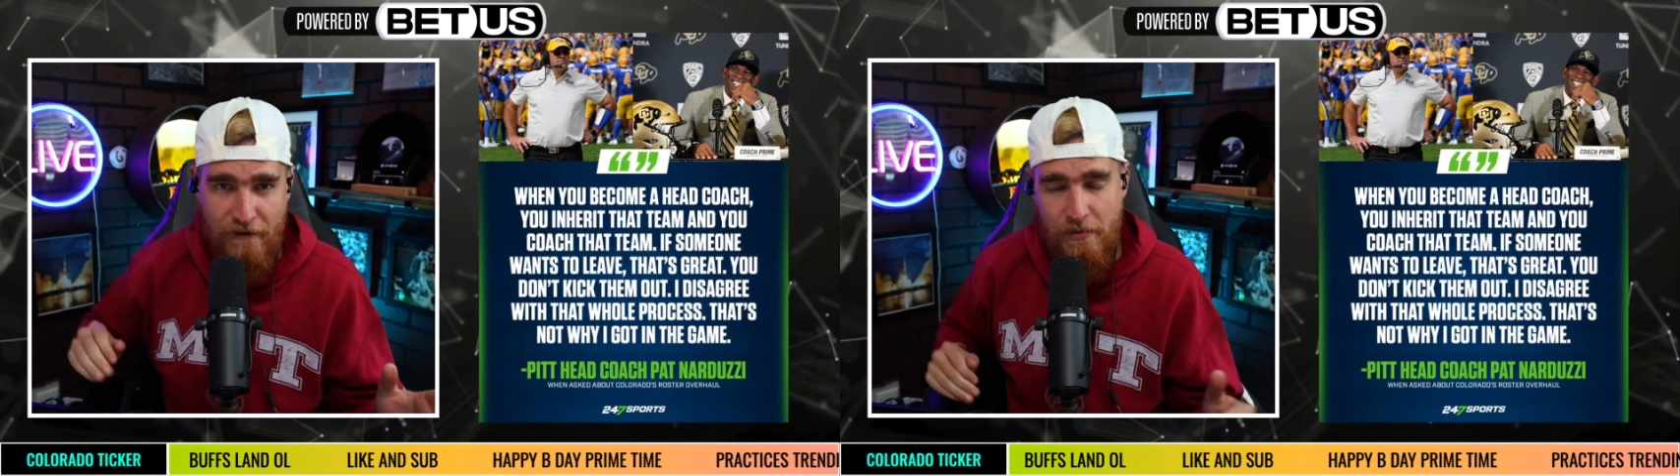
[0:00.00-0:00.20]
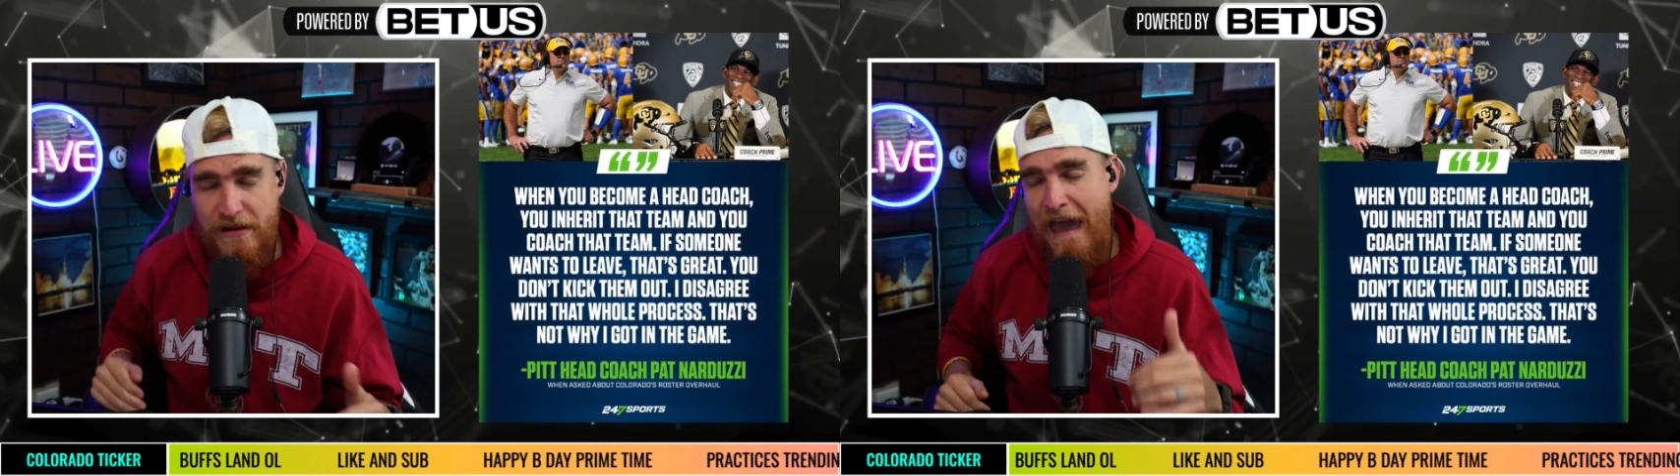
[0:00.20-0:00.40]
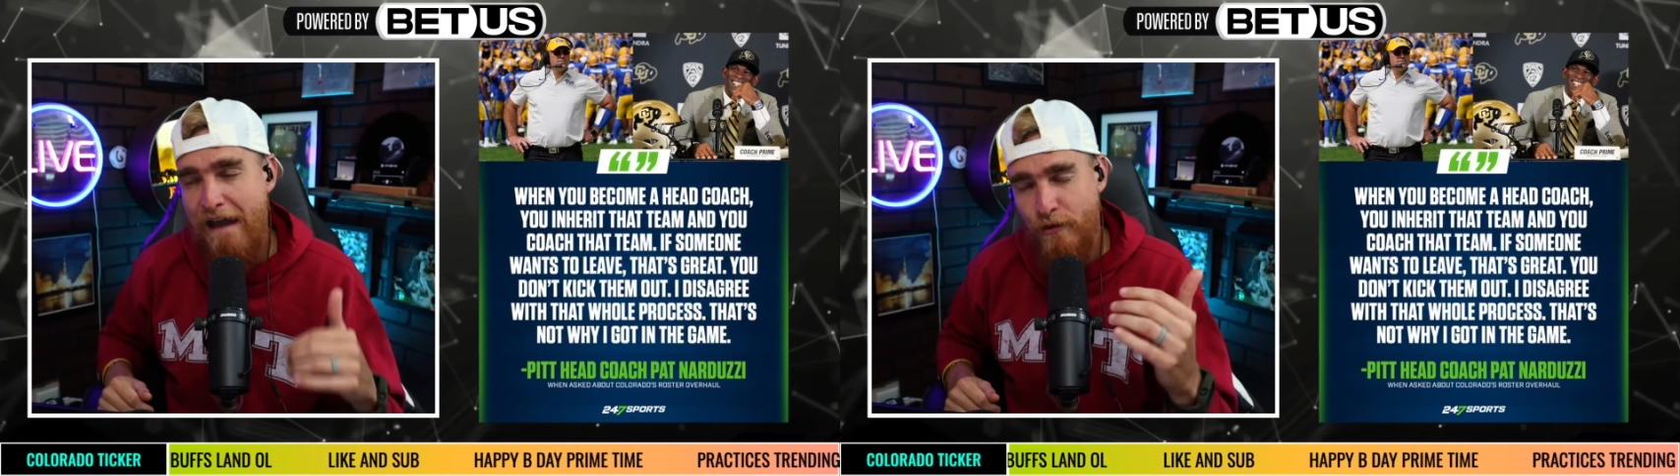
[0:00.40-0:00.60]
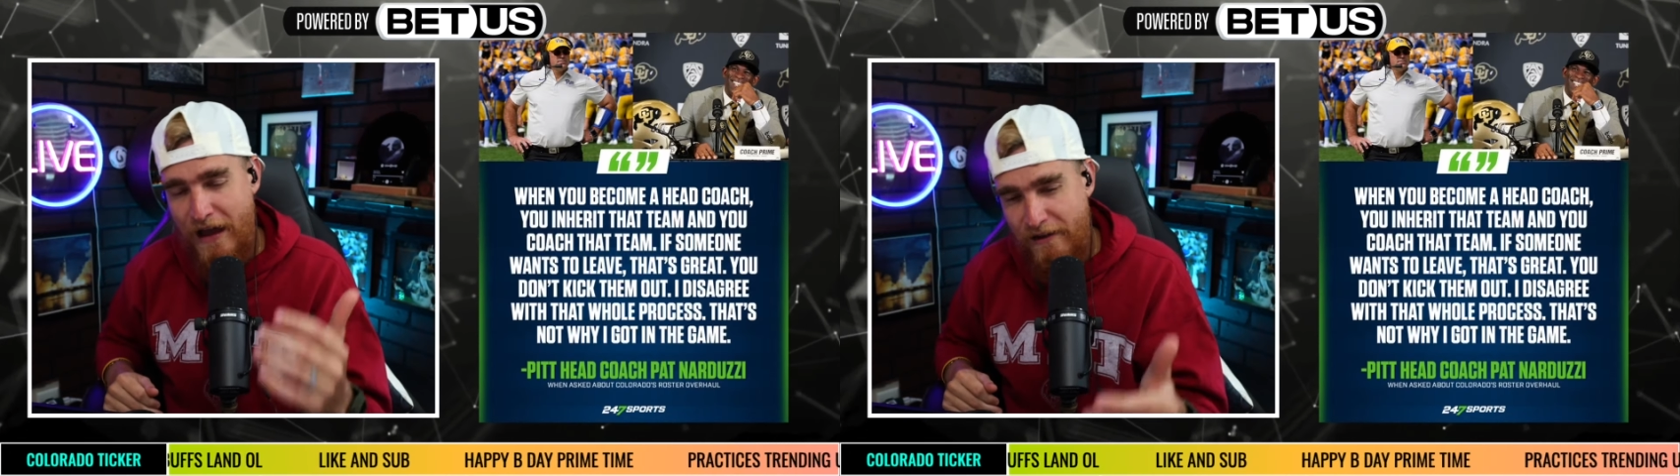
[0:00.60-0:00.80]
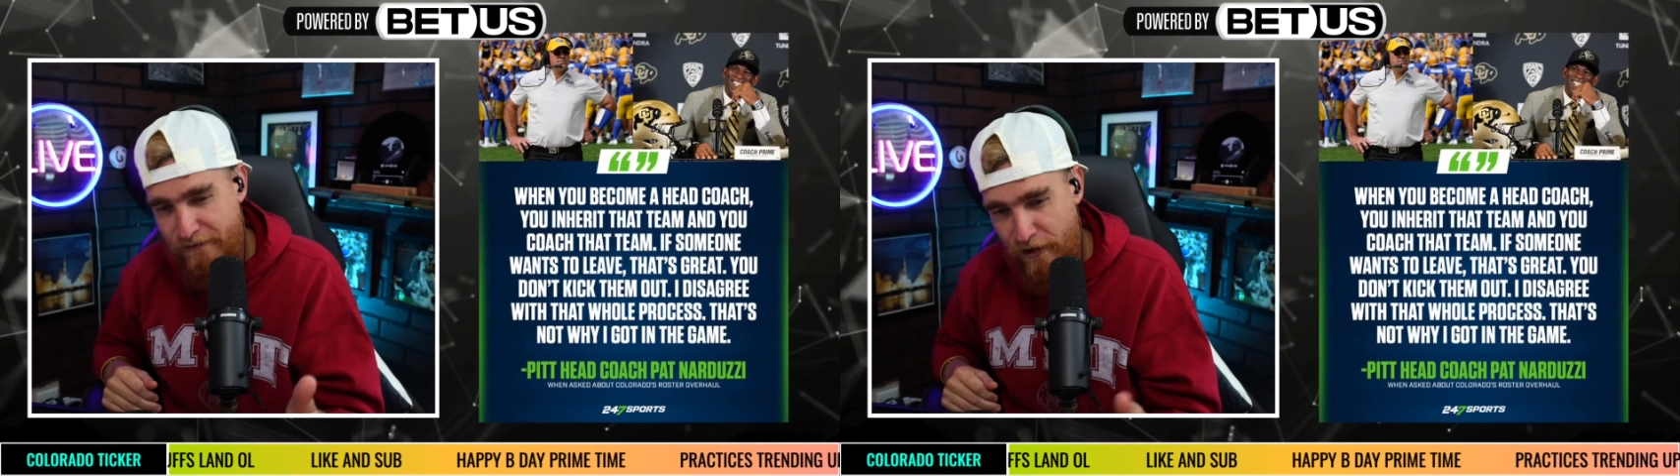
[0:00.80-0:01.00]
everybody. Everyone
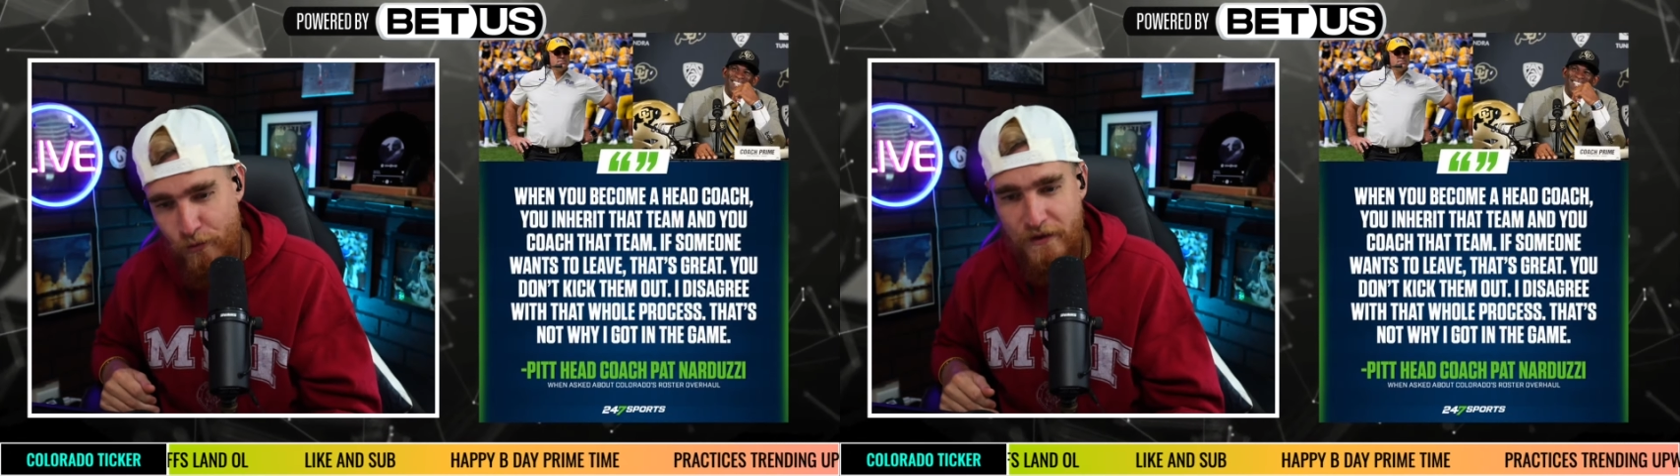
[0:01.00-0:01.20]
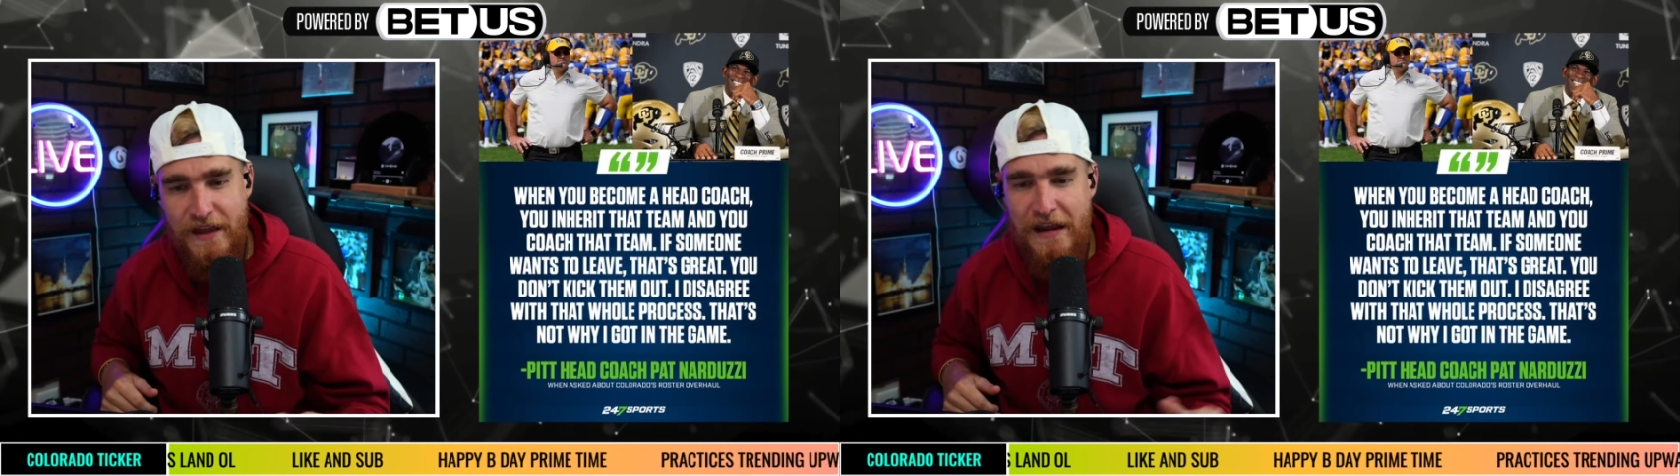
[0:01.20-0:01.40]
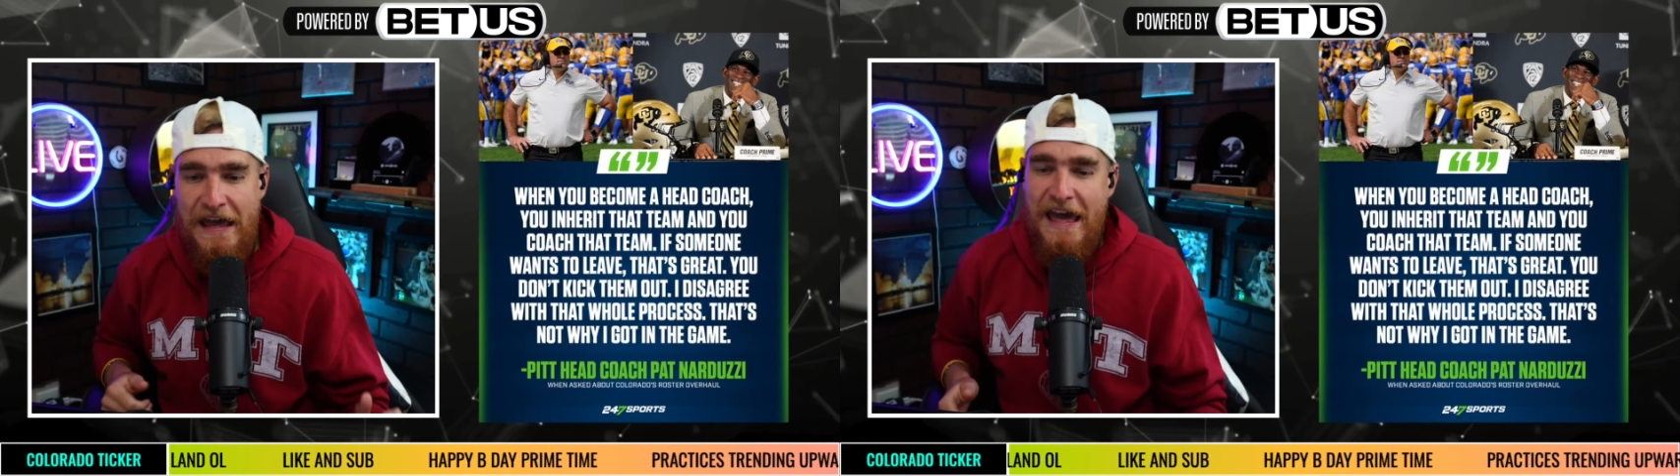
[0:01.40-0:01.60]
had fun with it.